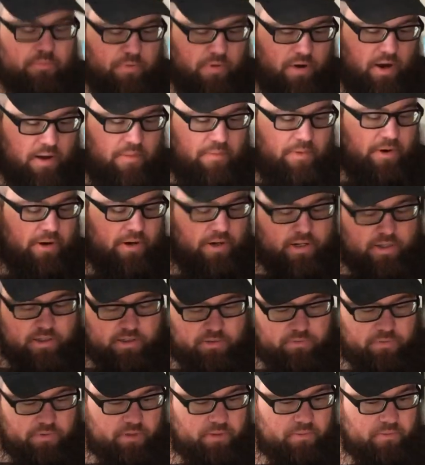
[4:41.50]
primary. This
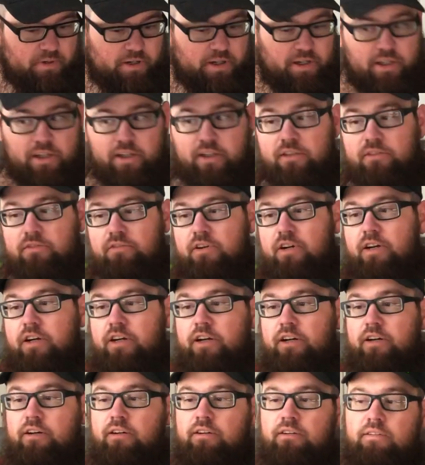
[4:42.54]
is where the money is right
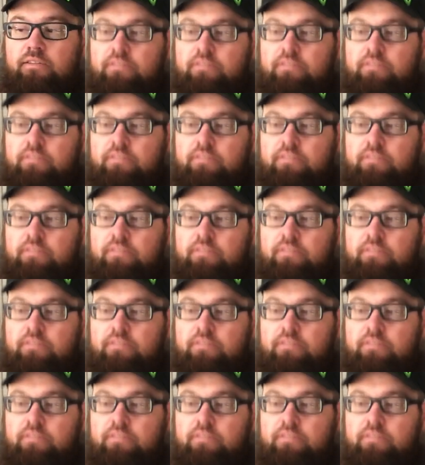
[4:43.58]
here.